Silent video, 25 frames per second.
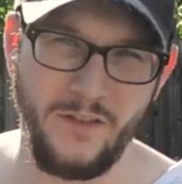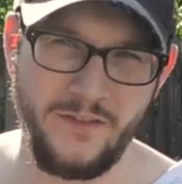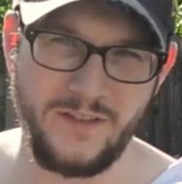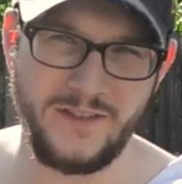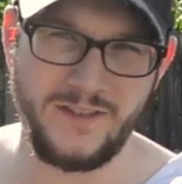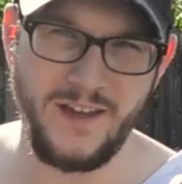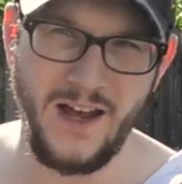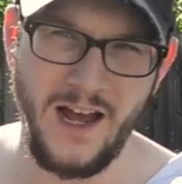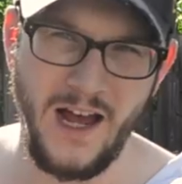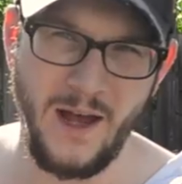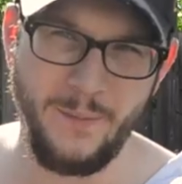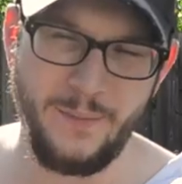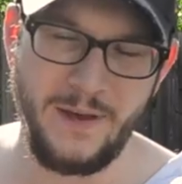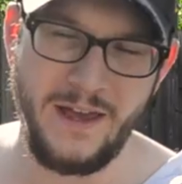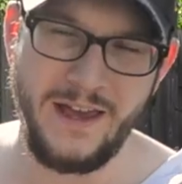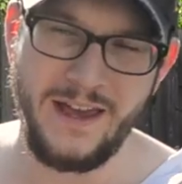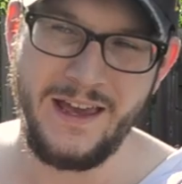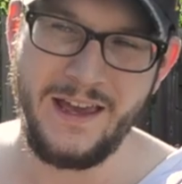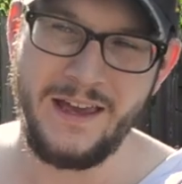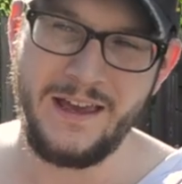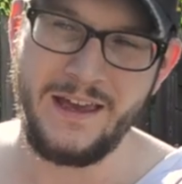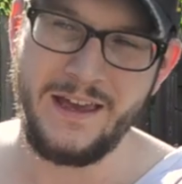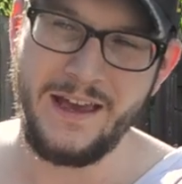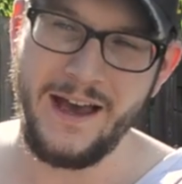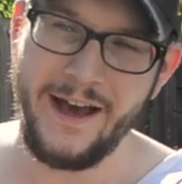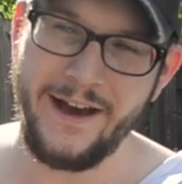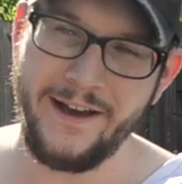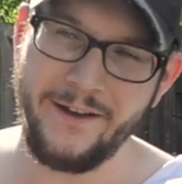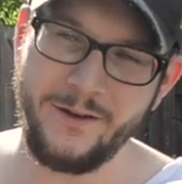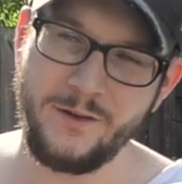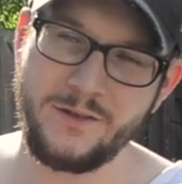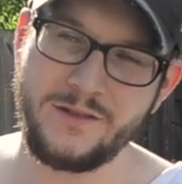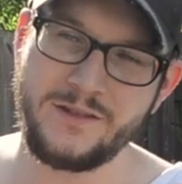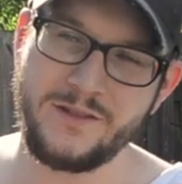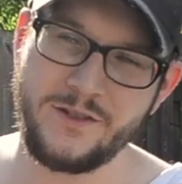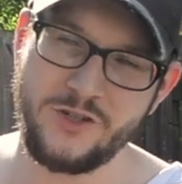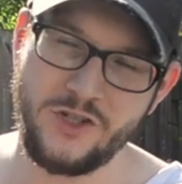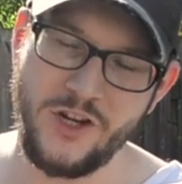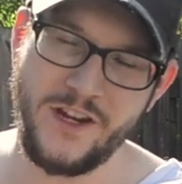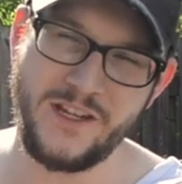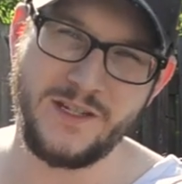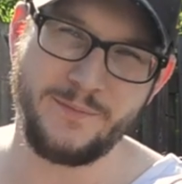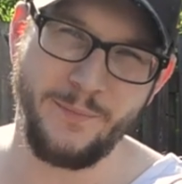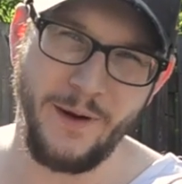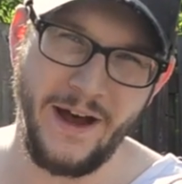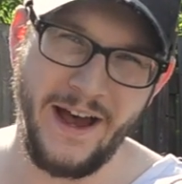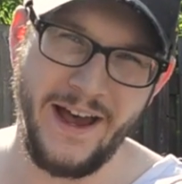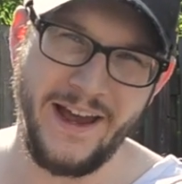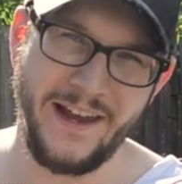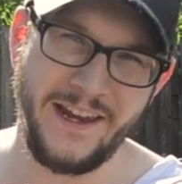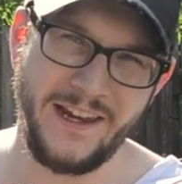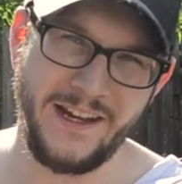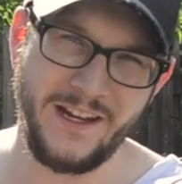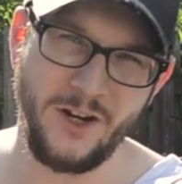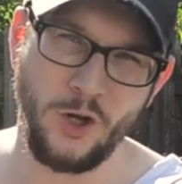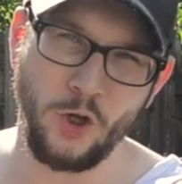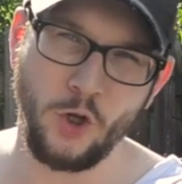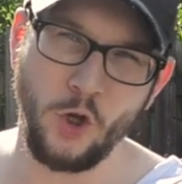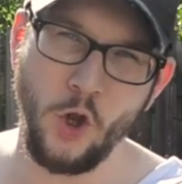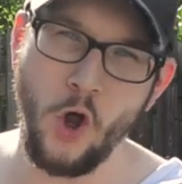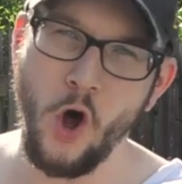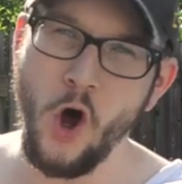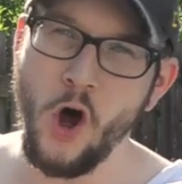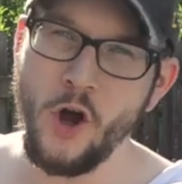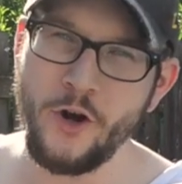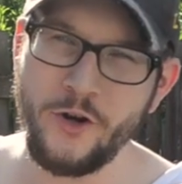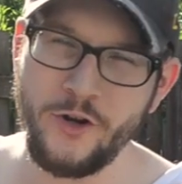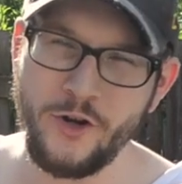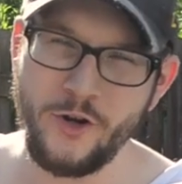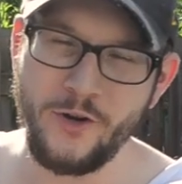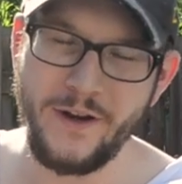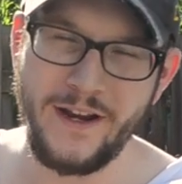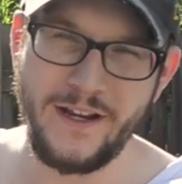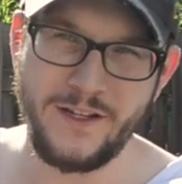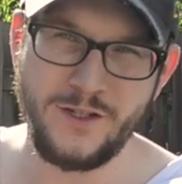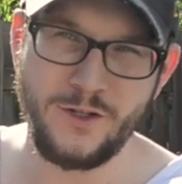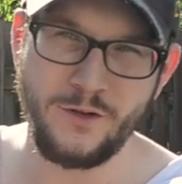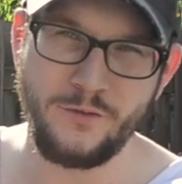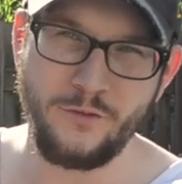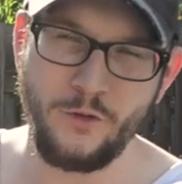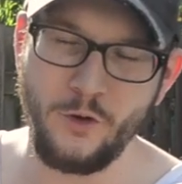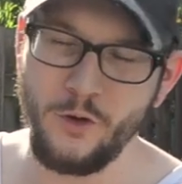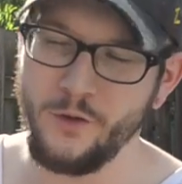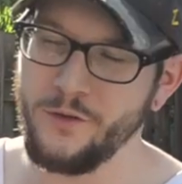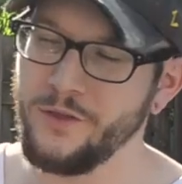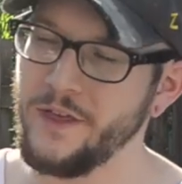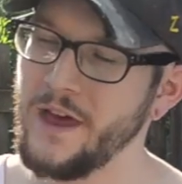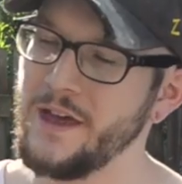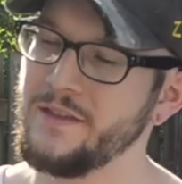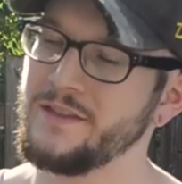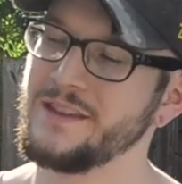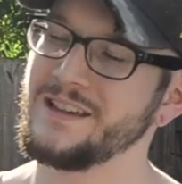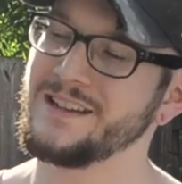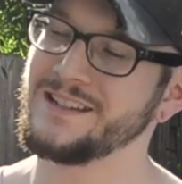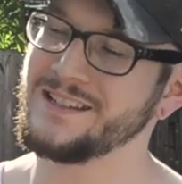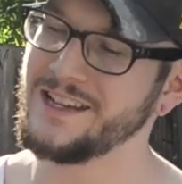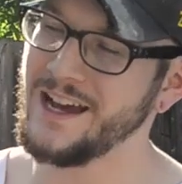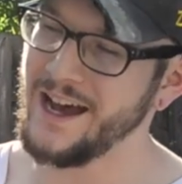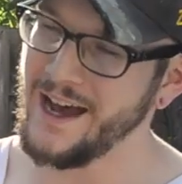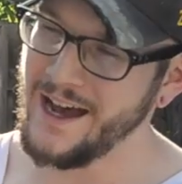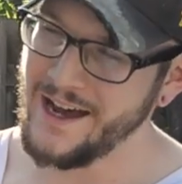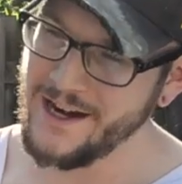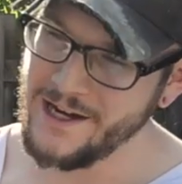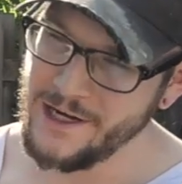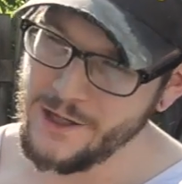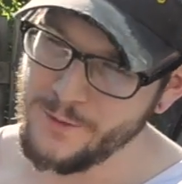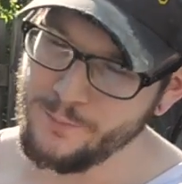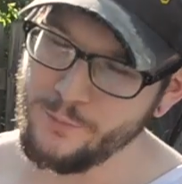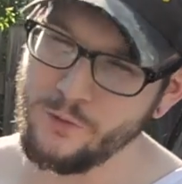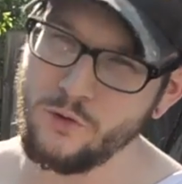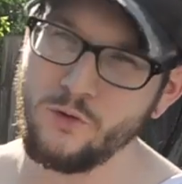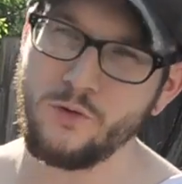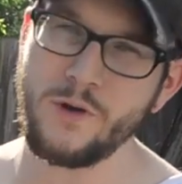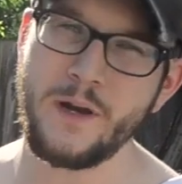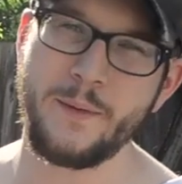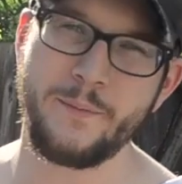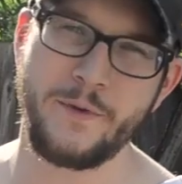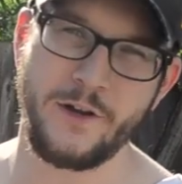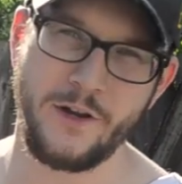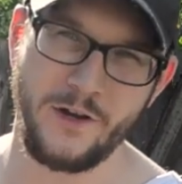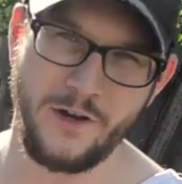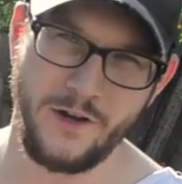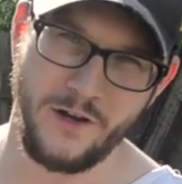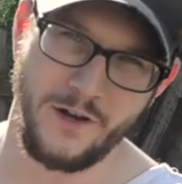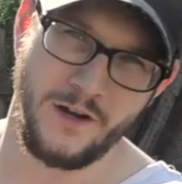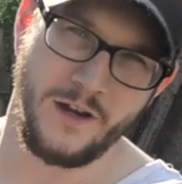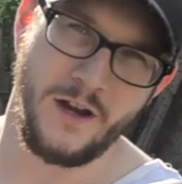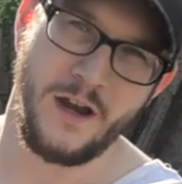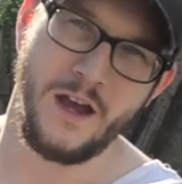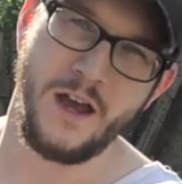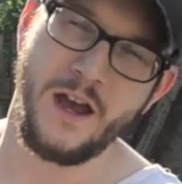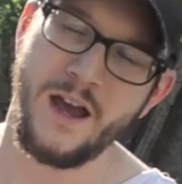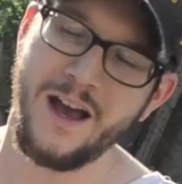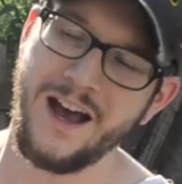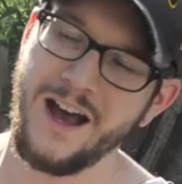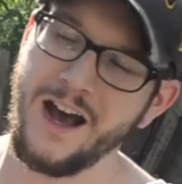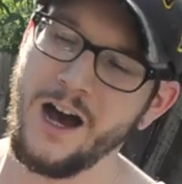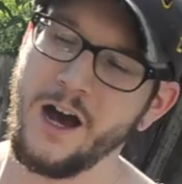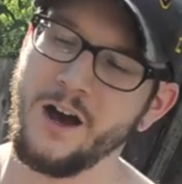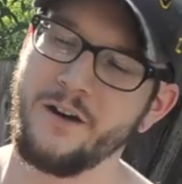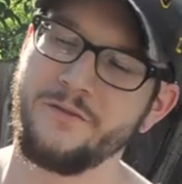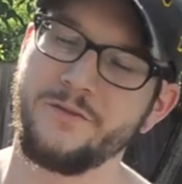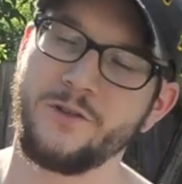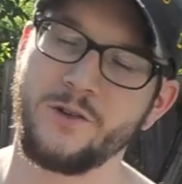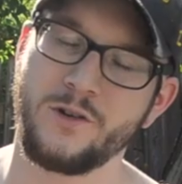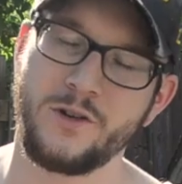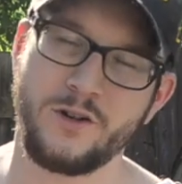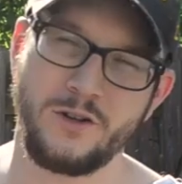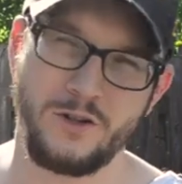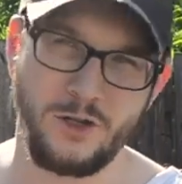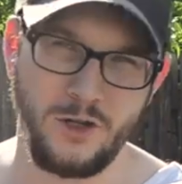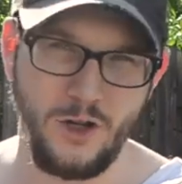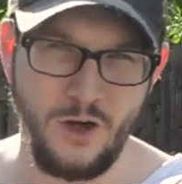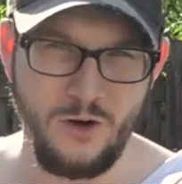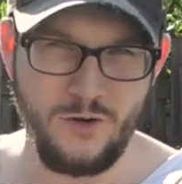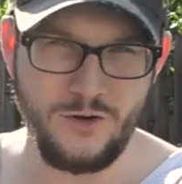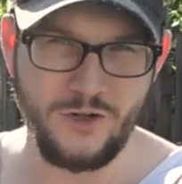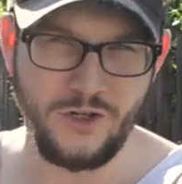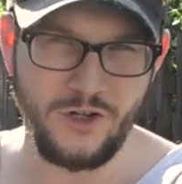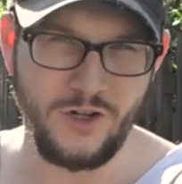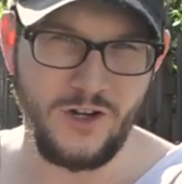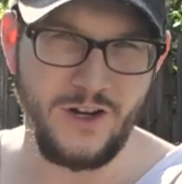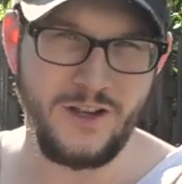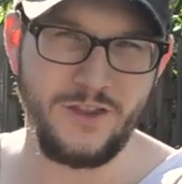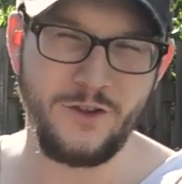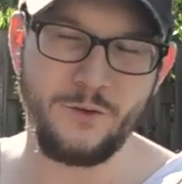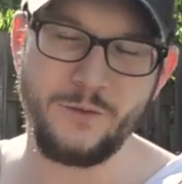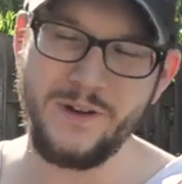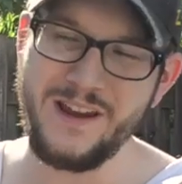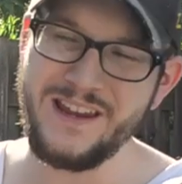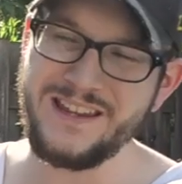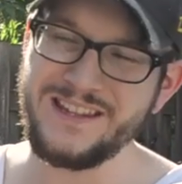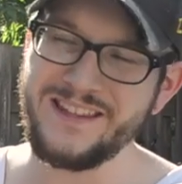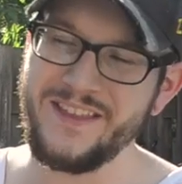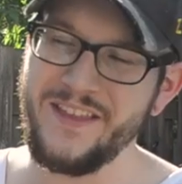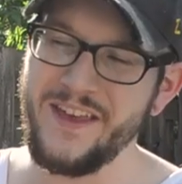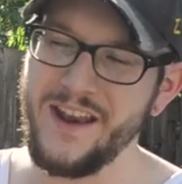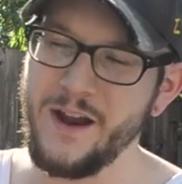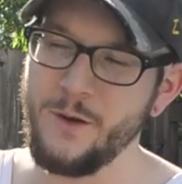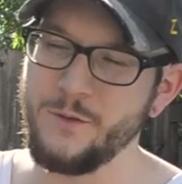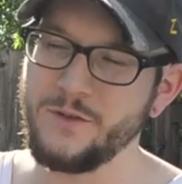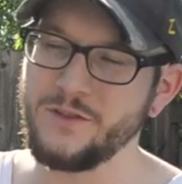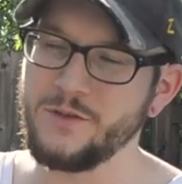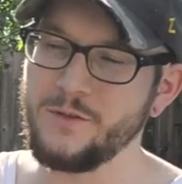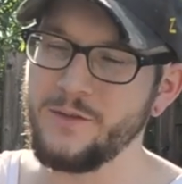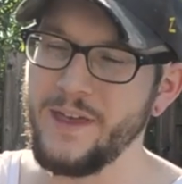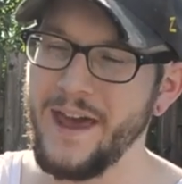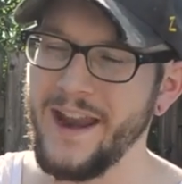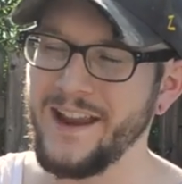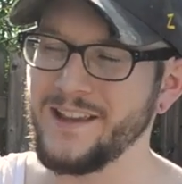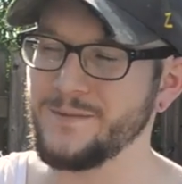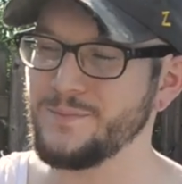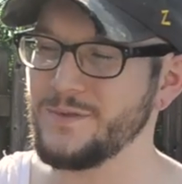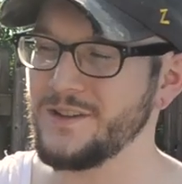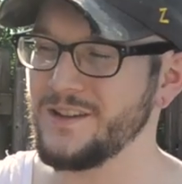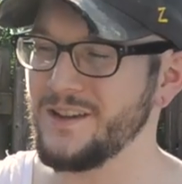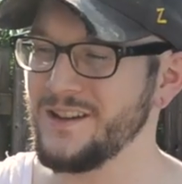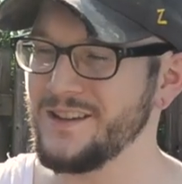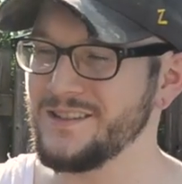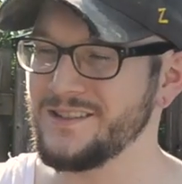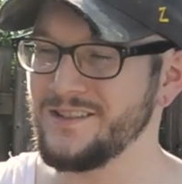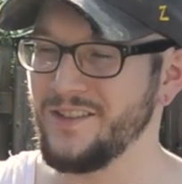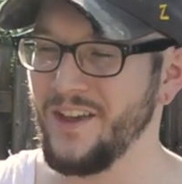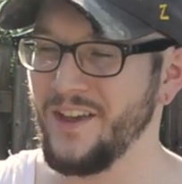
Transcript: on the top. I would suggest buying it in a longer interval than the entire perimeter of your enclosure. And the reason that I would do that is because